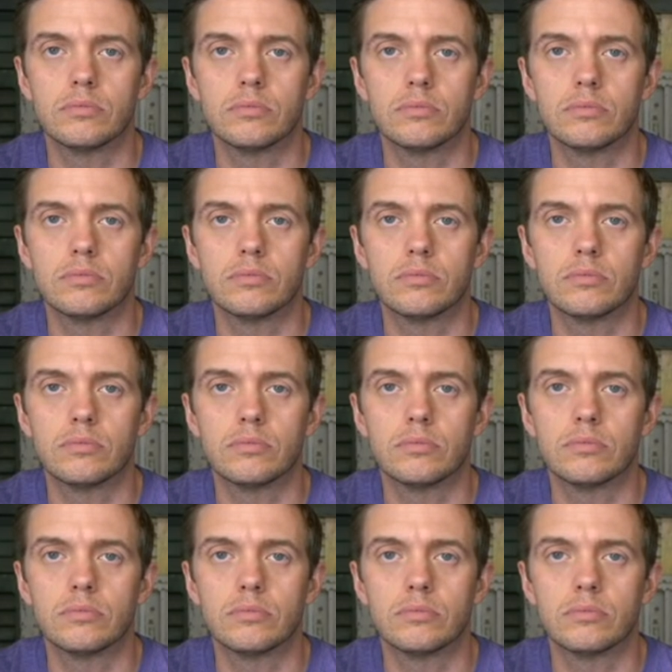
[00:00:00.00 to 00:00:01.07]

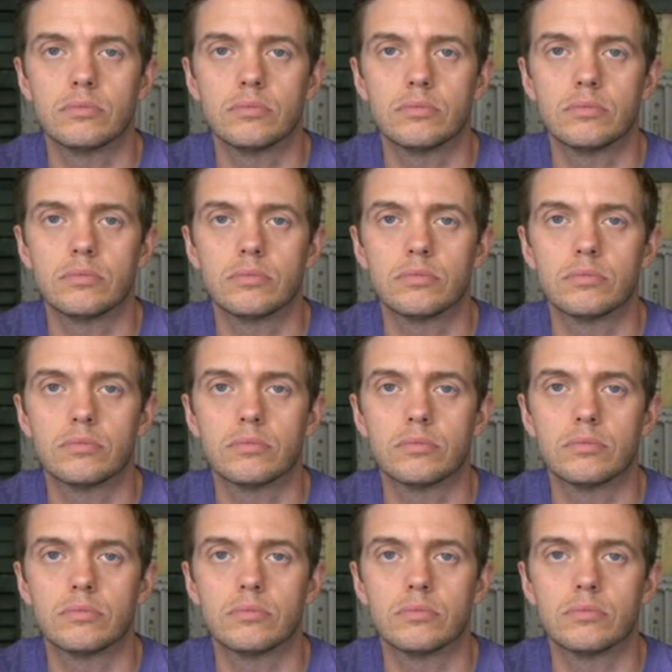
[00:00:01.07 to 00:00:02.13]

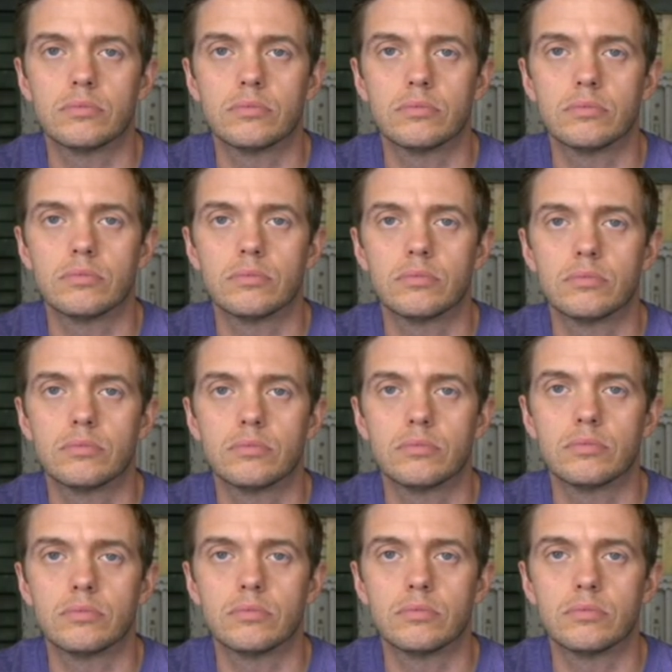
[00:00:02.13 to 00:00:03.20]

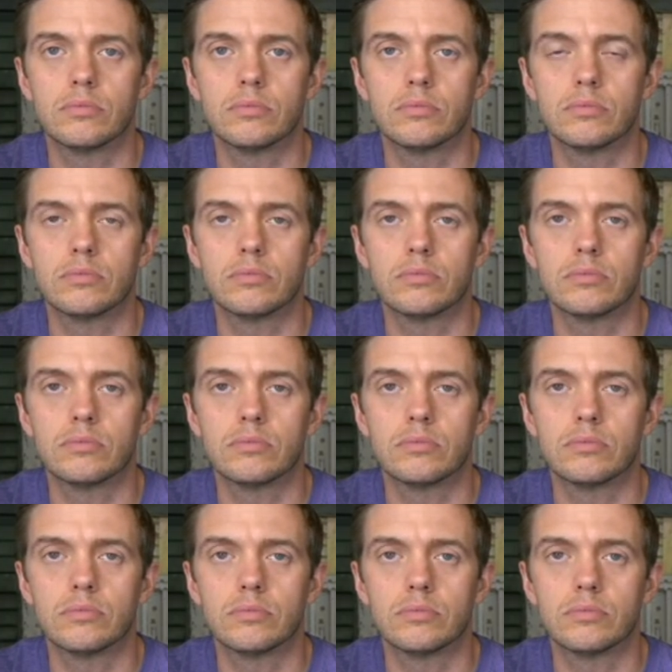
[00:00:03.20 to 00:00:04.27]

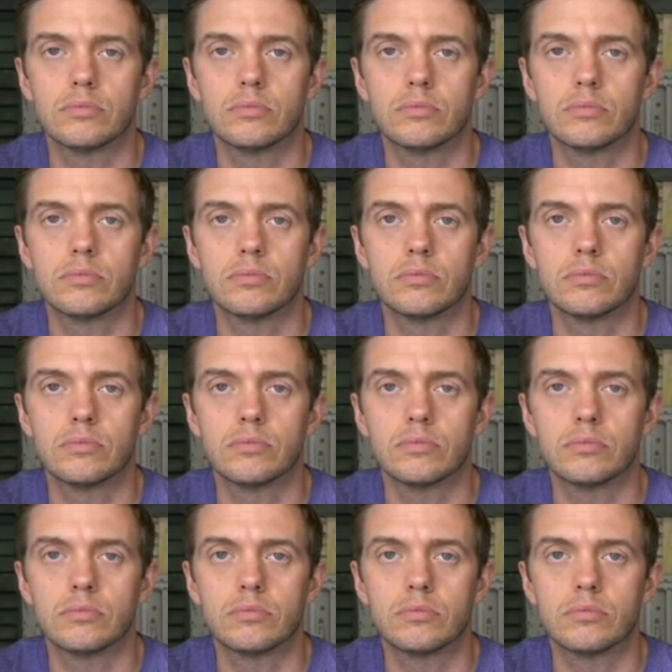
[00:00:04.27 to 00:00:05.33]

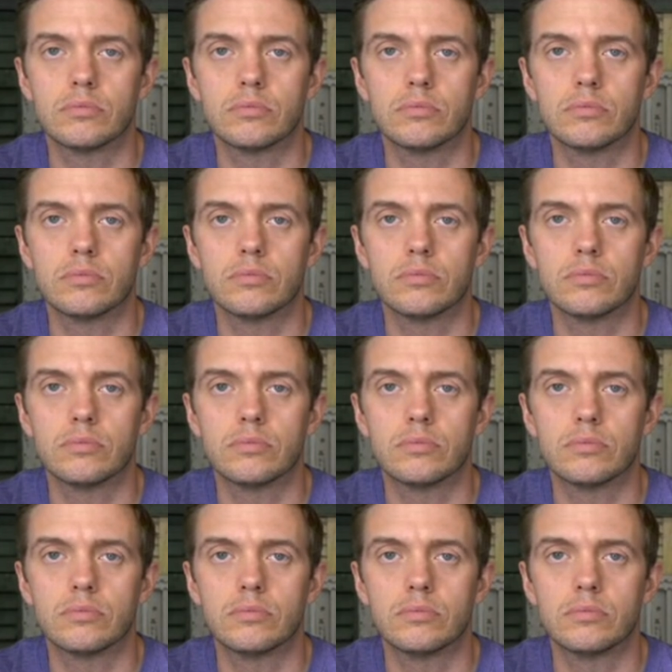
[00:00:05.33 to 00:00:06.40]

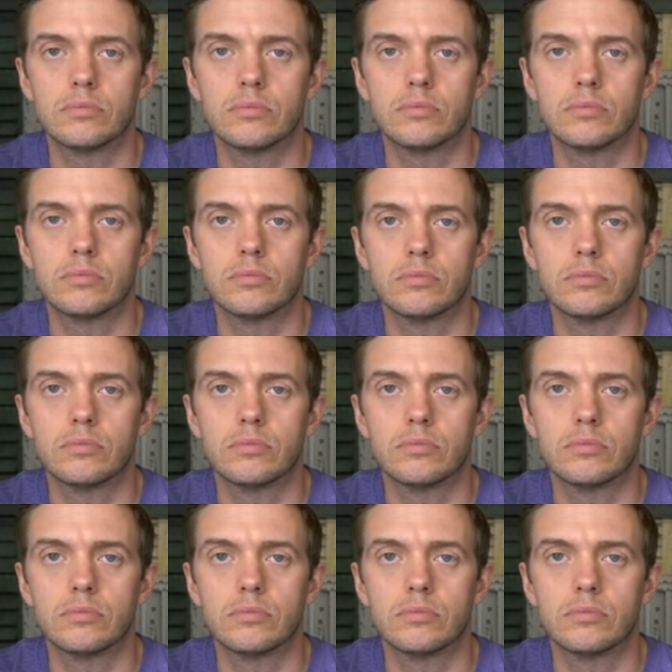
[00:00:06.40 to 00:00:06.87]
No words are spoken by the person on screen.